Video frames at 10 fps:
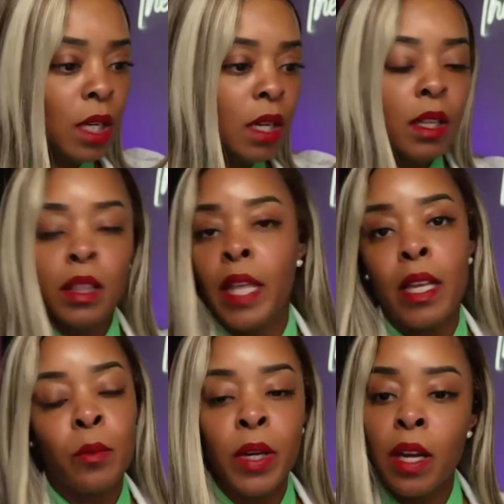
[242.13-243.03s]

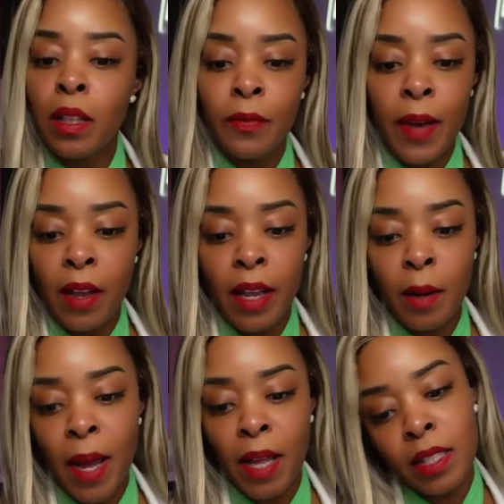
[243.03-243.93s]
That we only found out
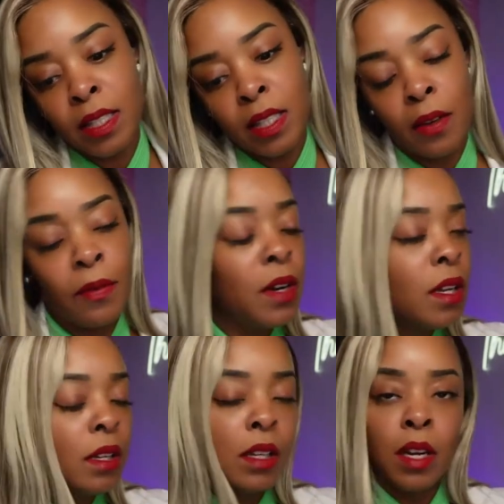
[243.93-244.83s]
about this stuff,
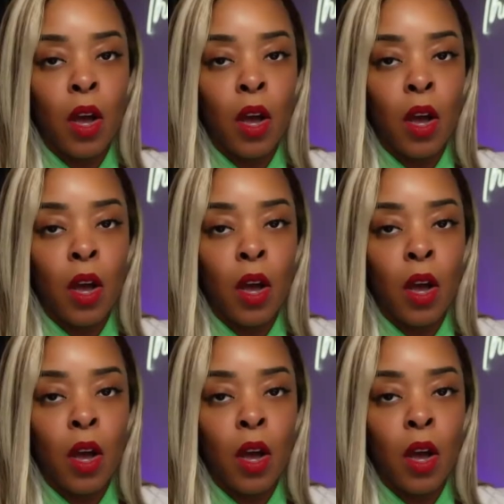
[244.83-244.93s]
you know,